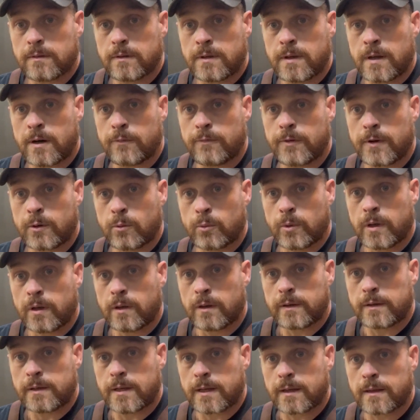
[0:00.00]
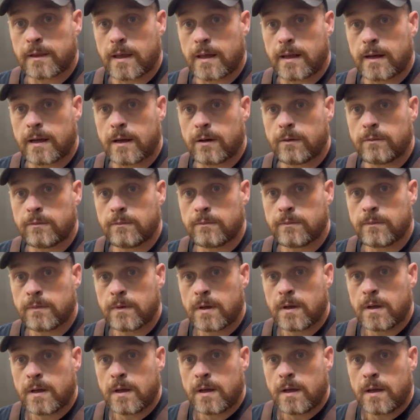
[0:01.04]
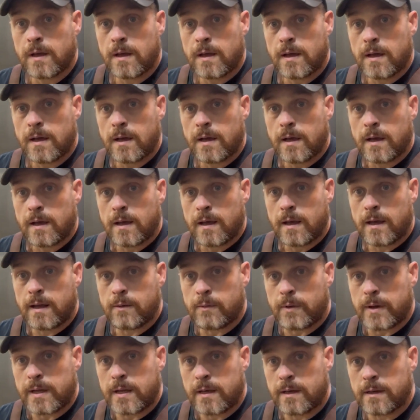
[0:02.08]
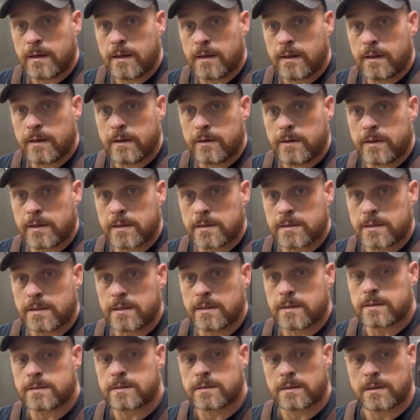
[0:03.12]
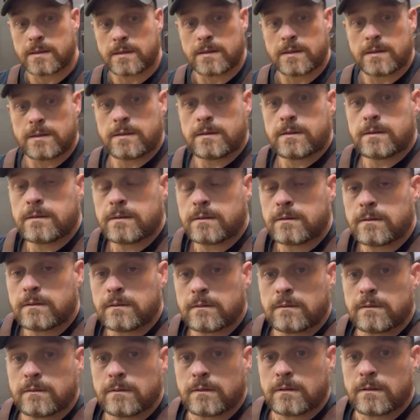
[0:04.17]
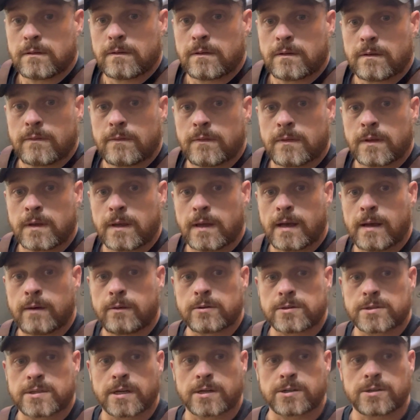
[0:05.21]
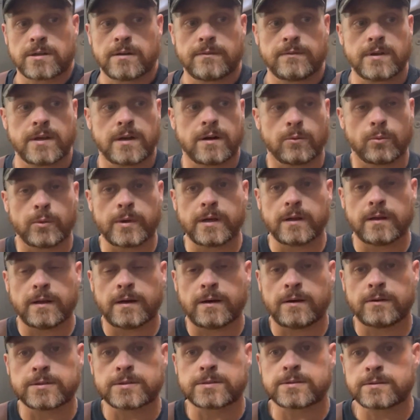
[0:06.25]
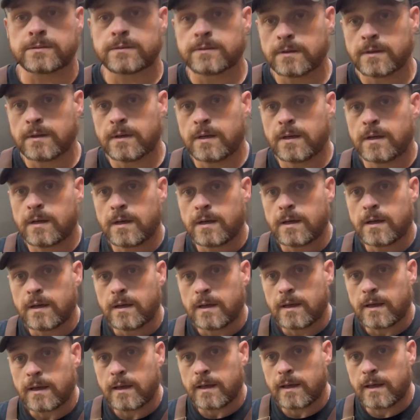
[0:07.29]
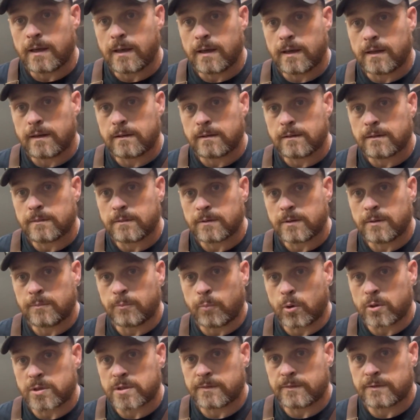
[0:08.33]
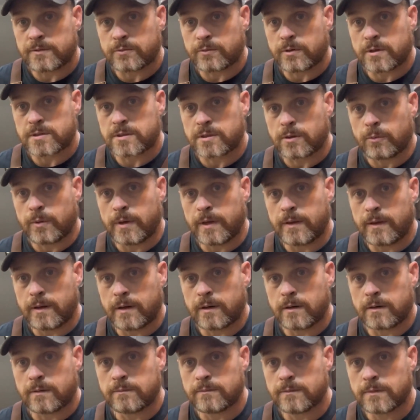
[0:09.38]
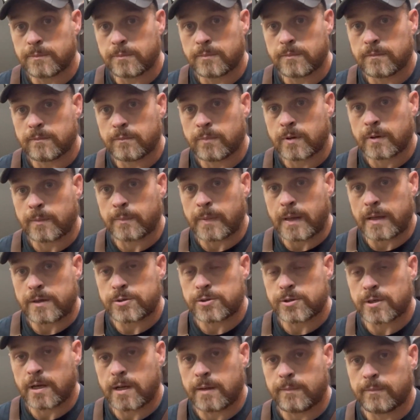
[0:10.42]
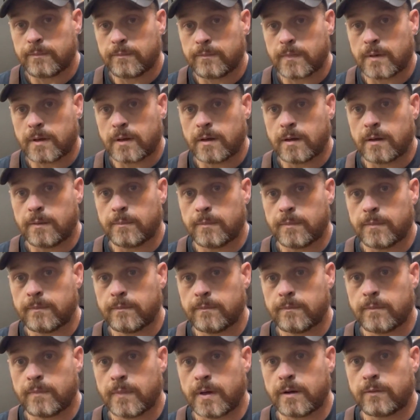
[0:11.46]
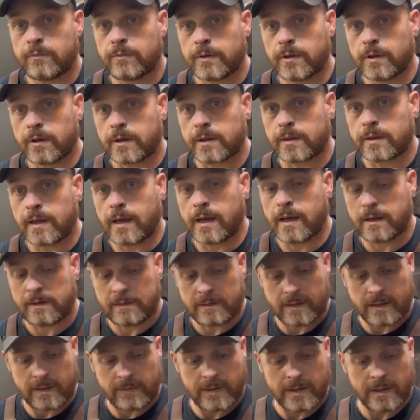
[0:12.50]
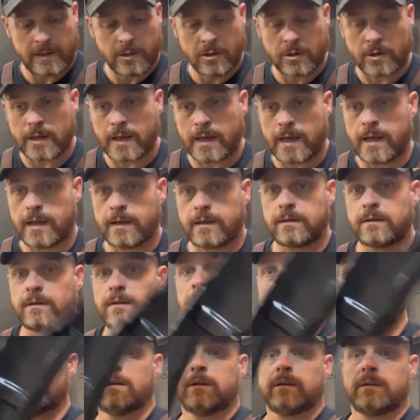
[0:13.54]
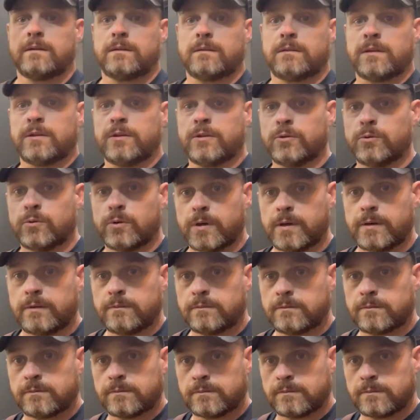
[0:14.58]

inner fender wheel. I'd take that out. Anyway, there you can see this, the outer section of the inner wheelhouse, and a good portion of it's rusted away there, pretty bad shape. But if we look at that and then look at the new one,